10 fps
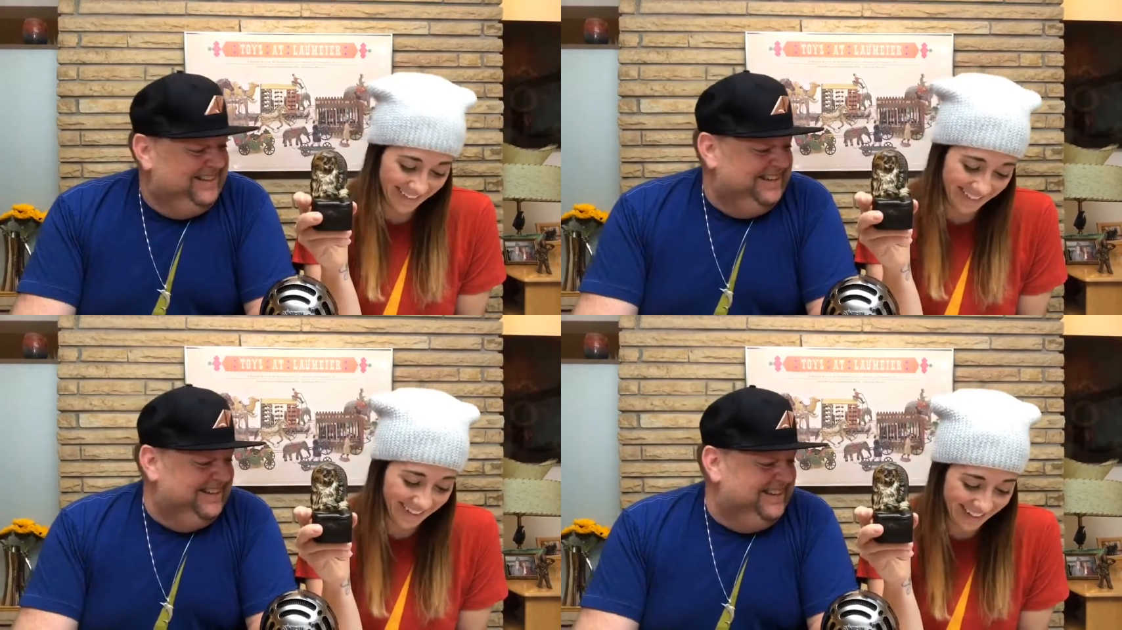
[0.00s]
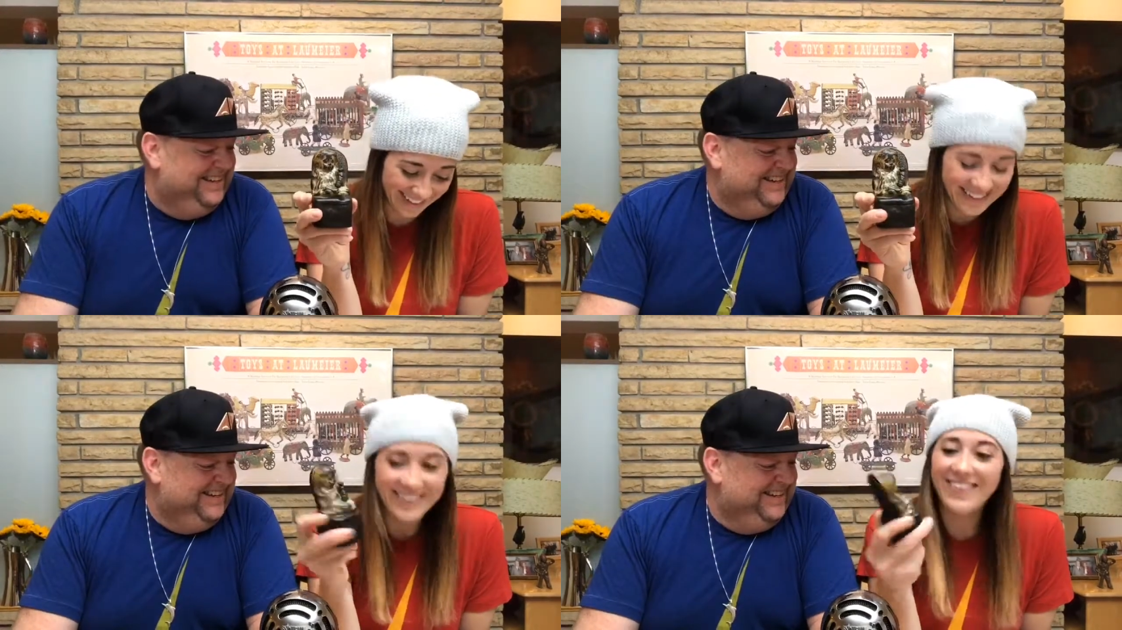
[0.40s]
Speaker 1: All
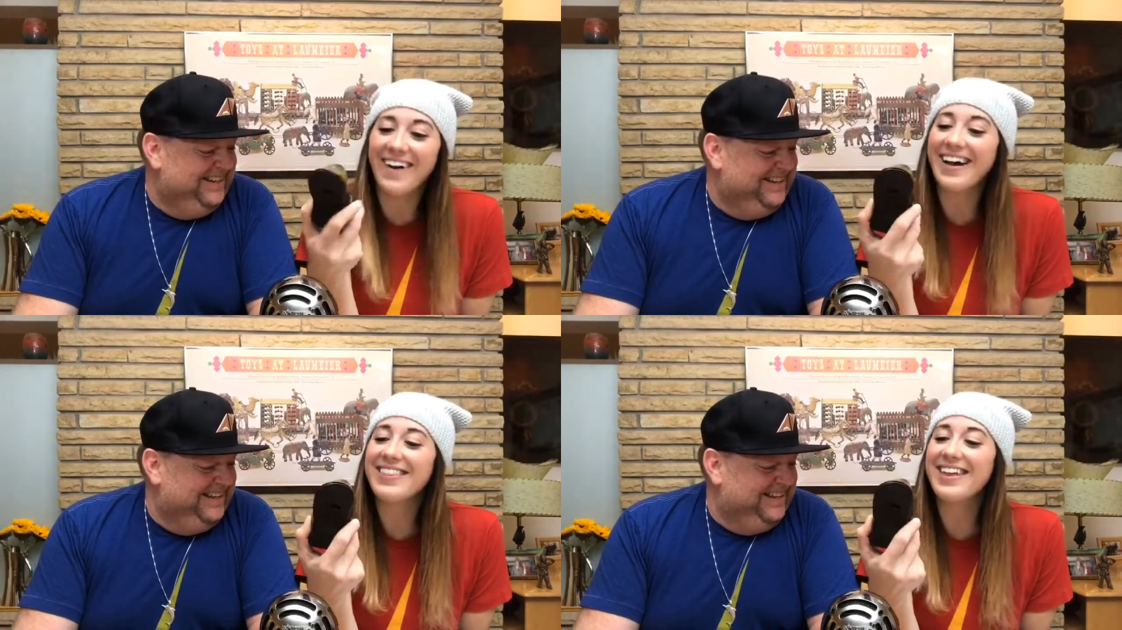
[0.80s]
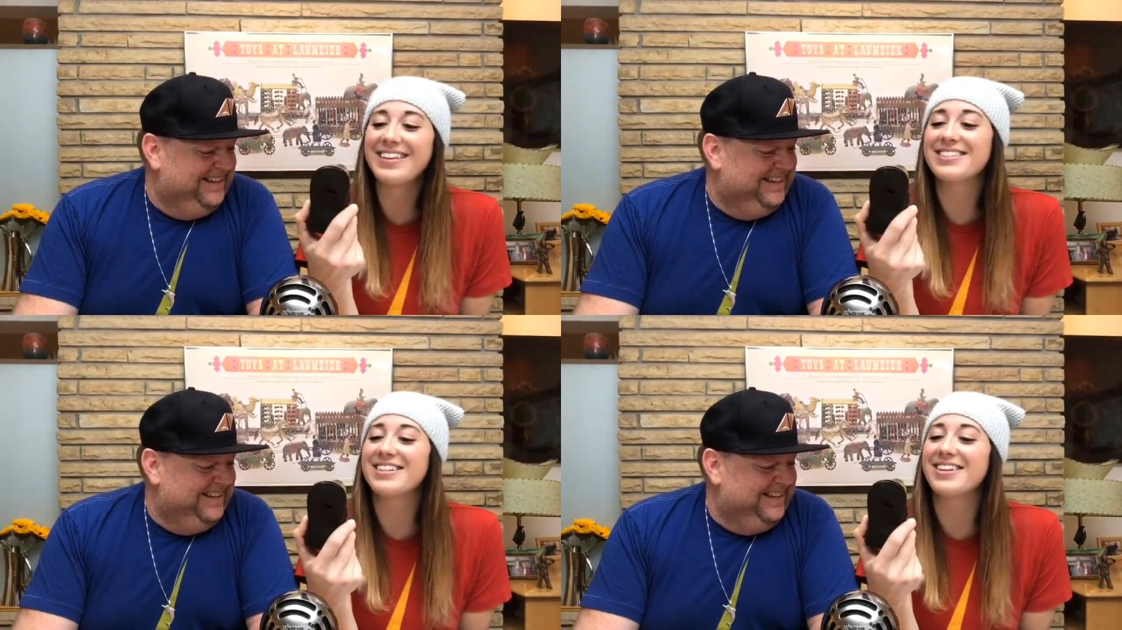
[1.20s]
right. Well, I
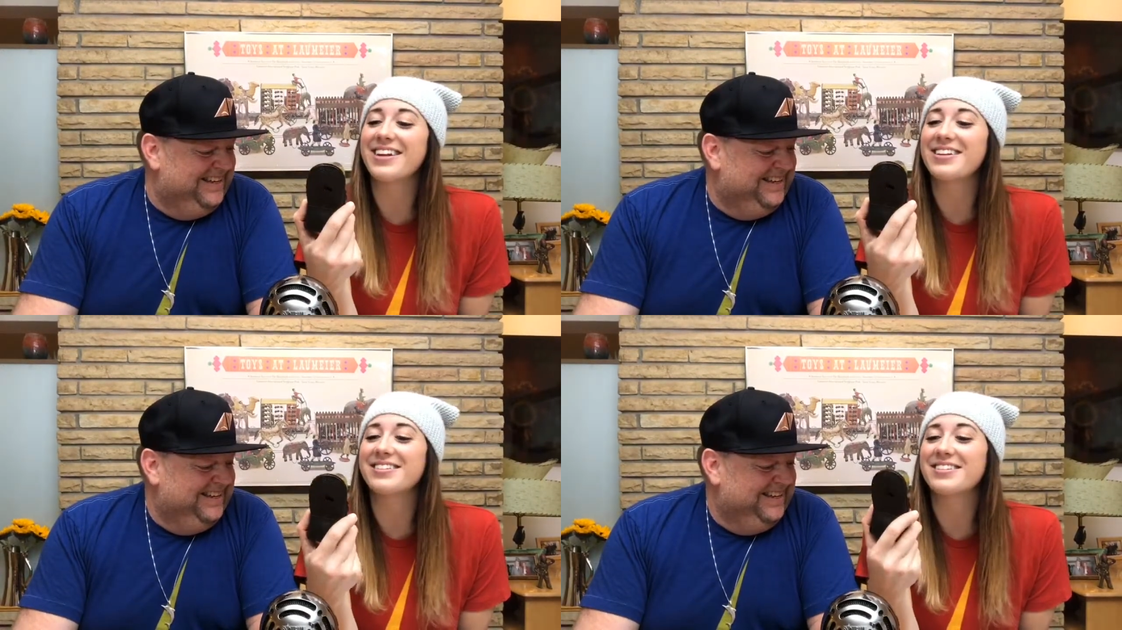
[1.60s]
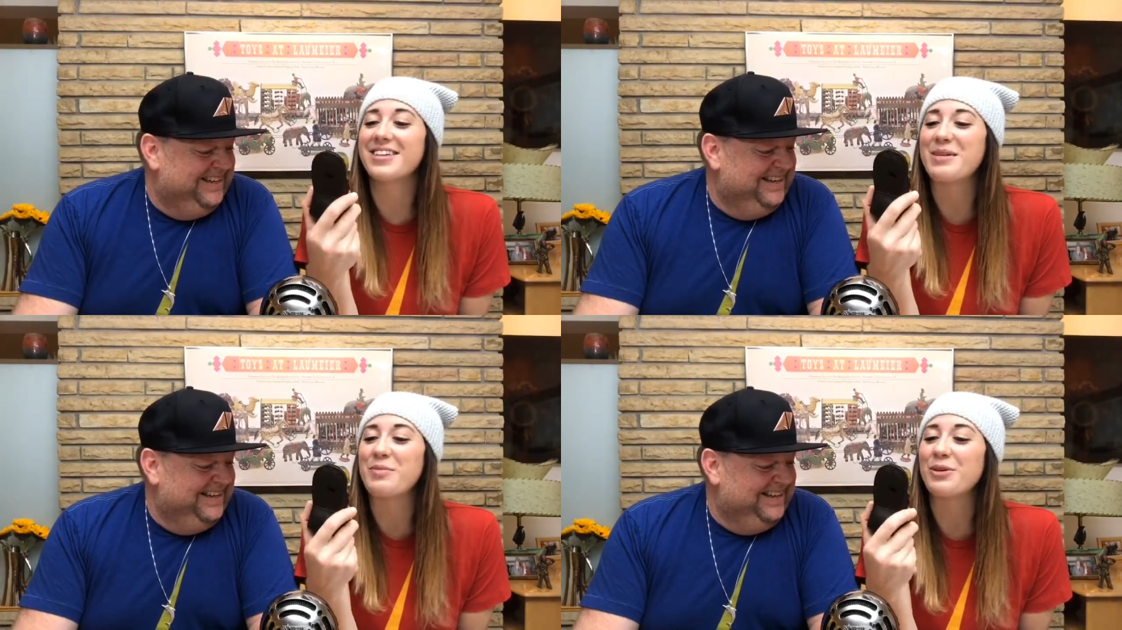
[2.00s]
think it's still a nice
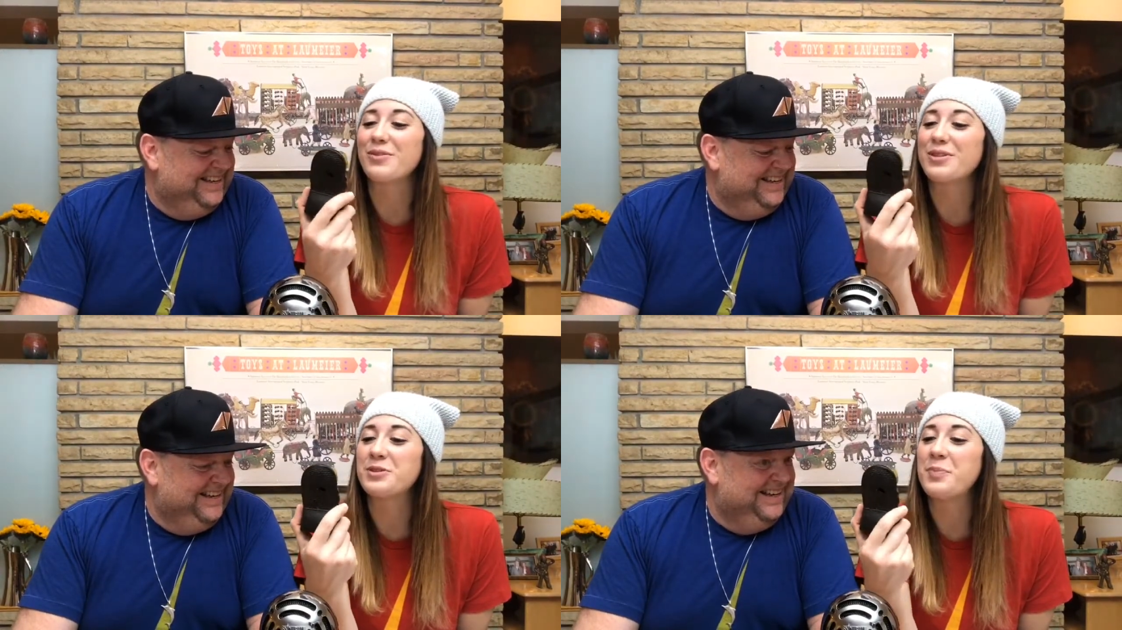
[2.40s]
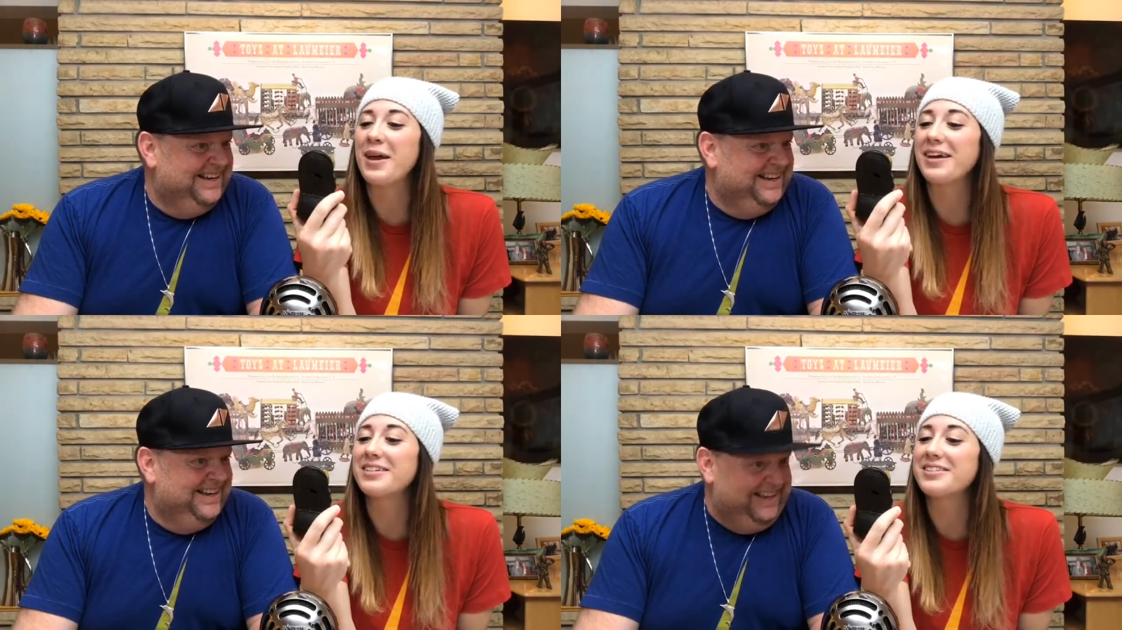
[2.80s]
example of this
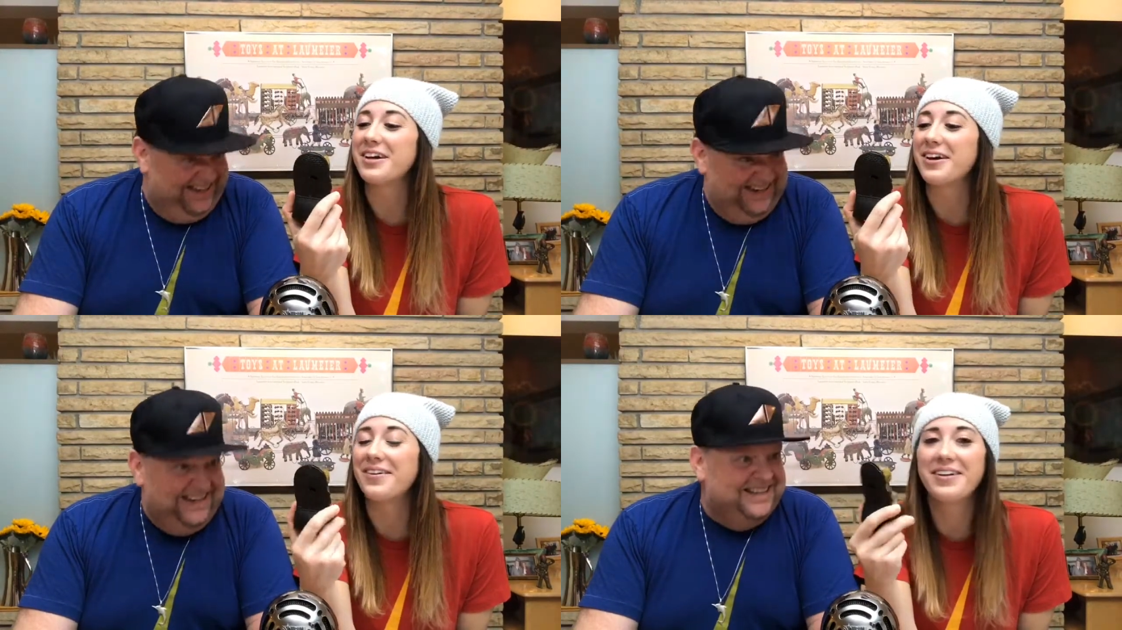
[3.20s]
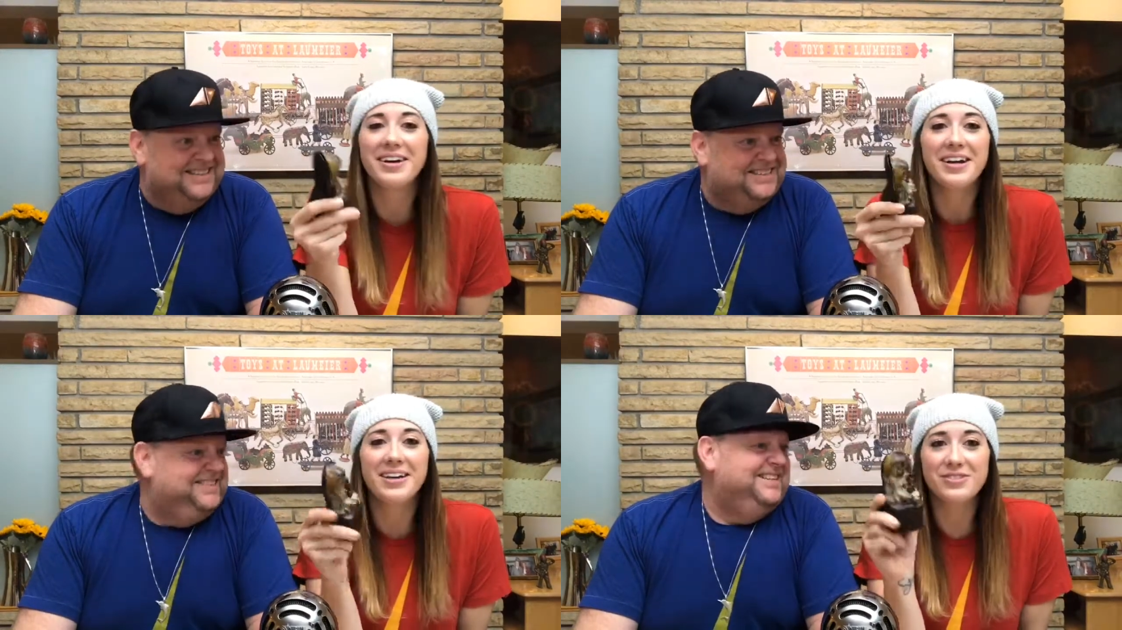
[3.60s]
bank. So it
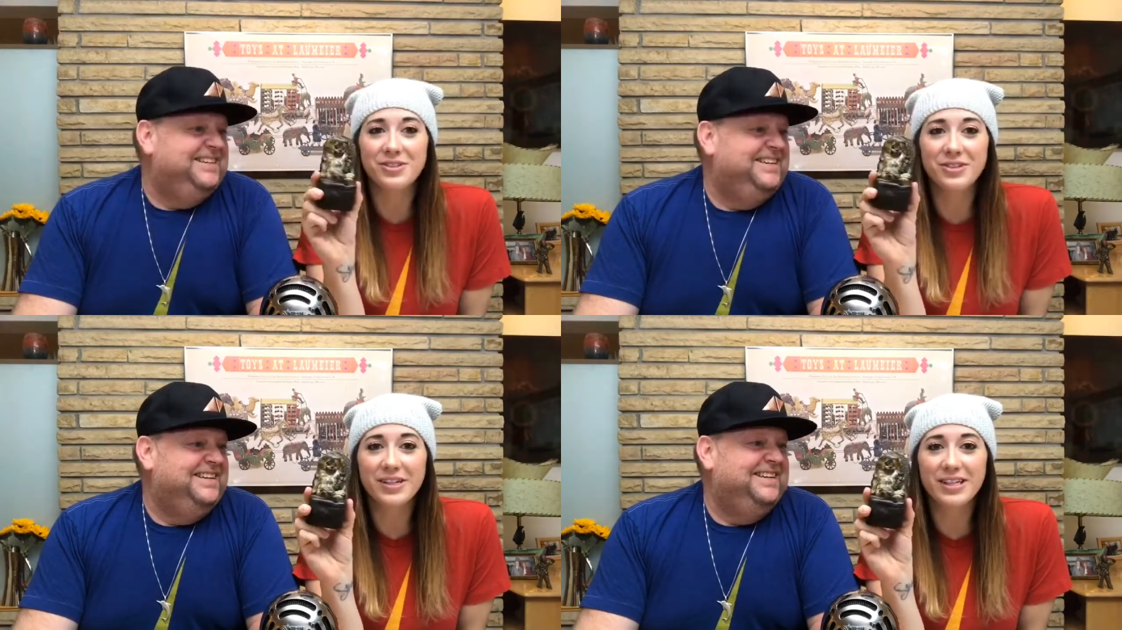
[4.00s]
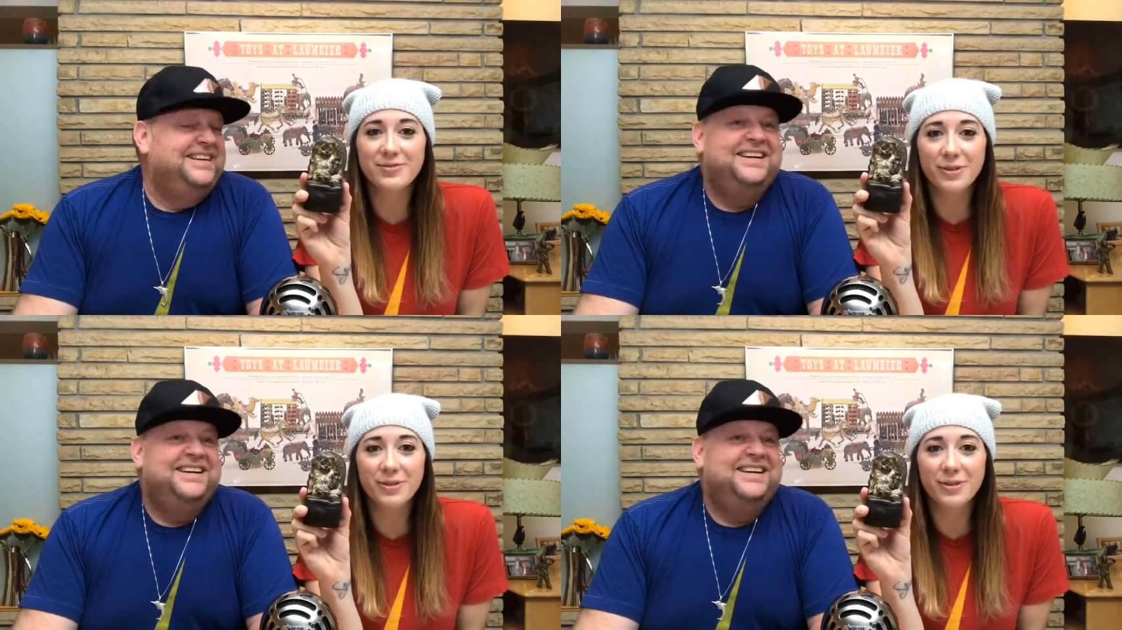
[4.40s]
is. If you're looking